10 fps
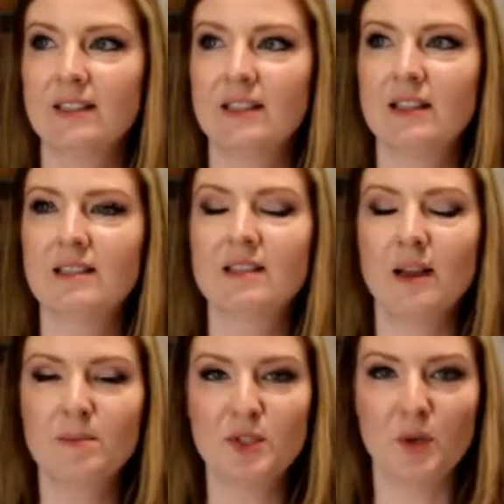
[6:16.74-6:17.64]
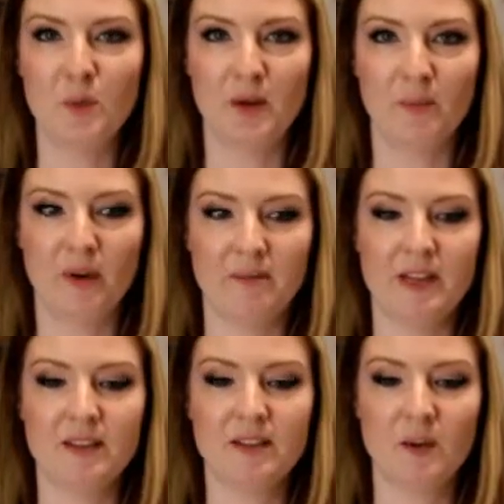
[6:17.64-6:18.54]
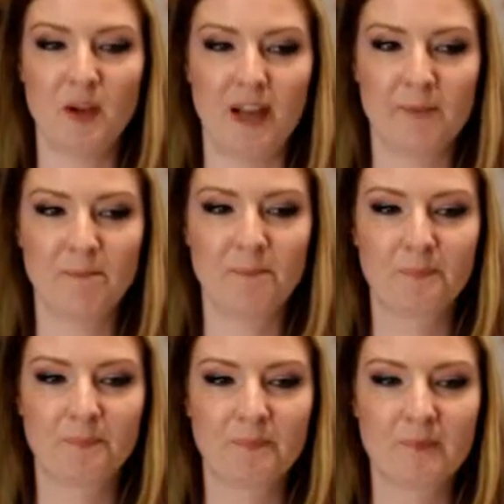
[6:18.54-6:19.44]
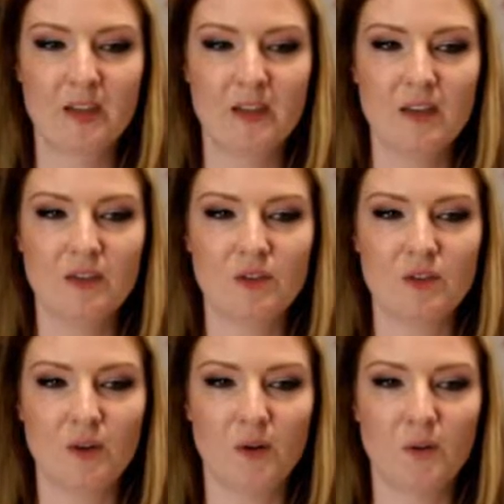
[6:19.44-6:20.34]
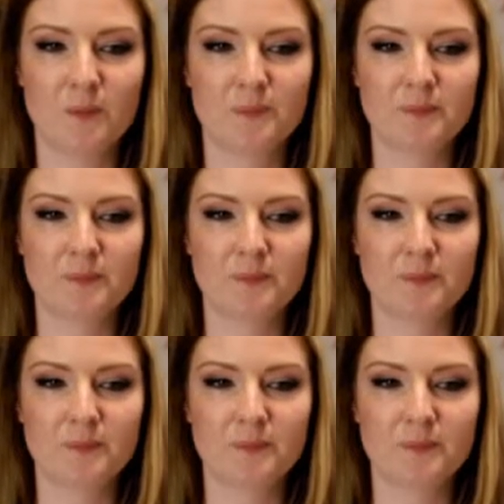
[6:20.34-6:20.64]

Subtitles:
The subsequent appointments. Okay, so